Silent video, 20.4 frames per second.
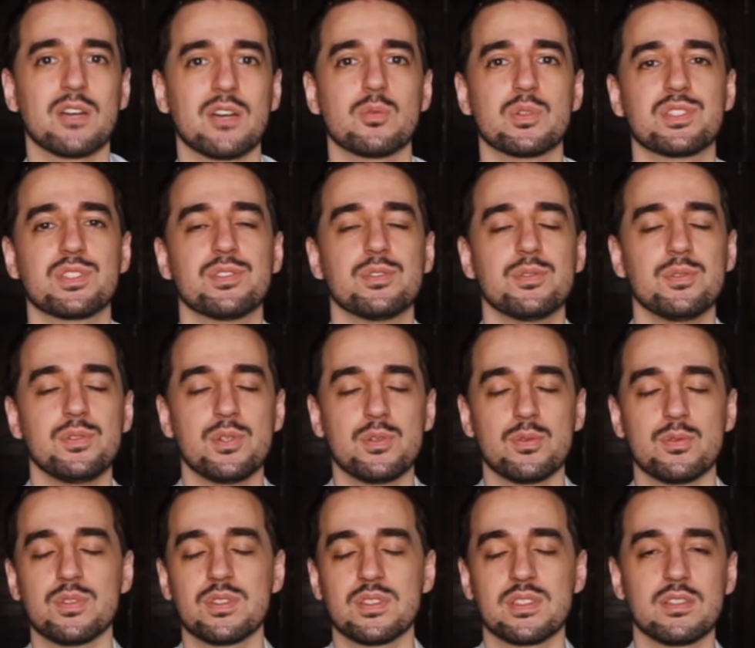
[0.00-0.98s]
which you
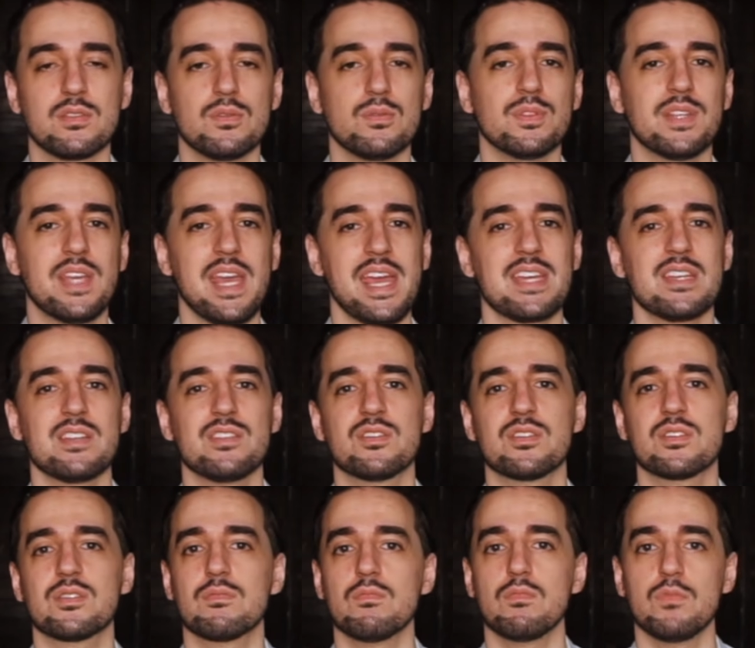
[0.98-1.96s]
use to
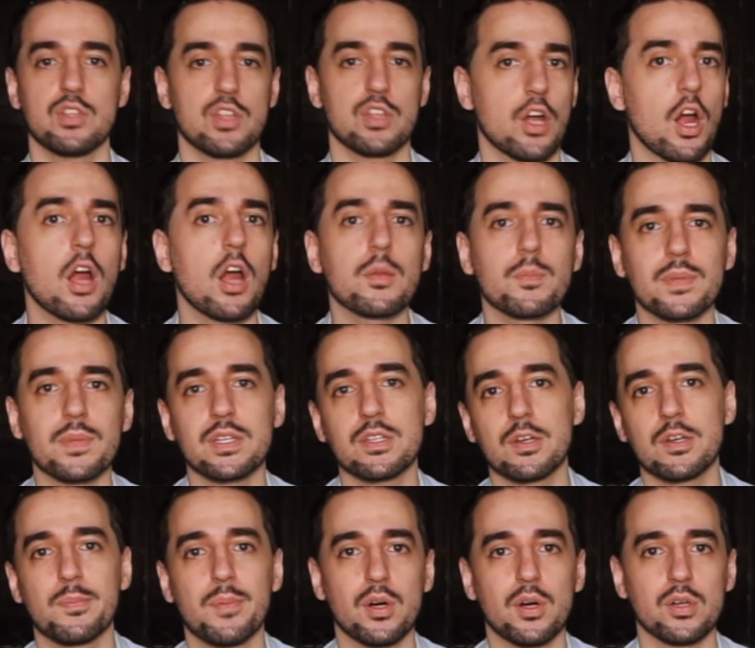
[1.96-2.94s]
gauge your heartbeat, your
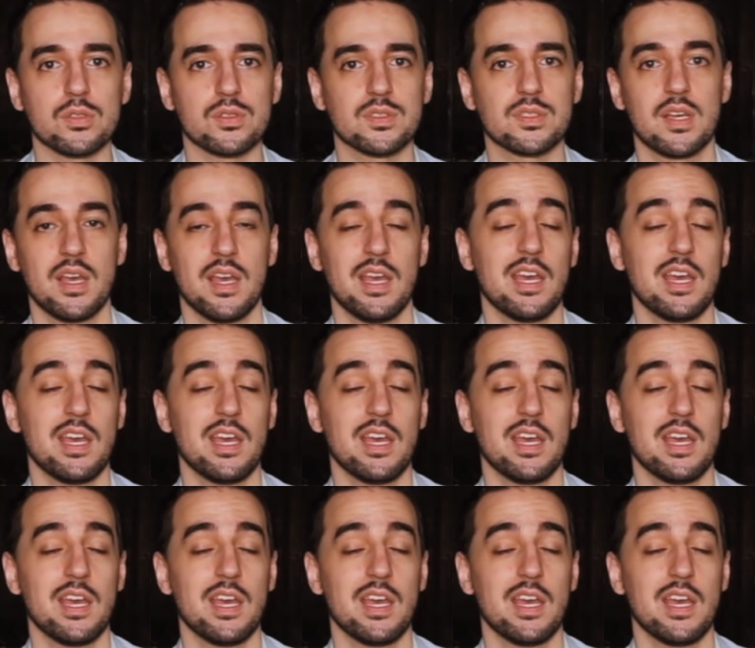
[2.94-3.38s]
pulse.